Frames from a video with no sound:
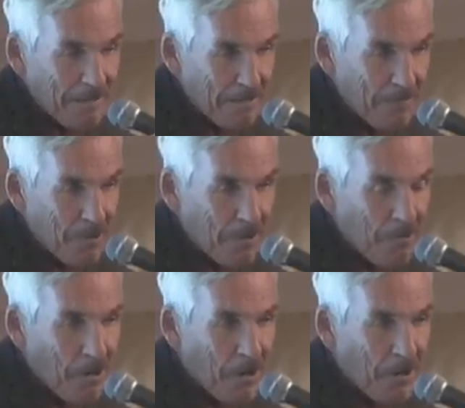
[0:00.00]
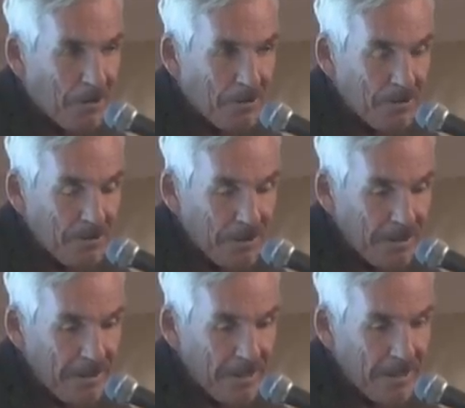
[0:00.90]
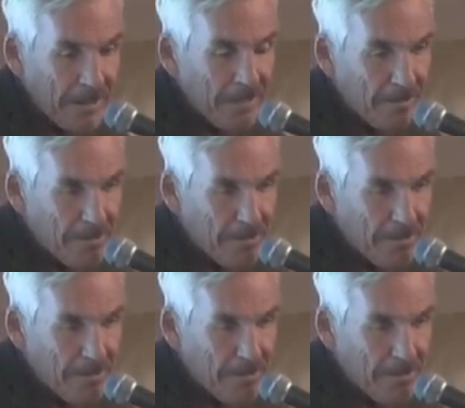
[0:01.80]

tomorrow are going to dedicate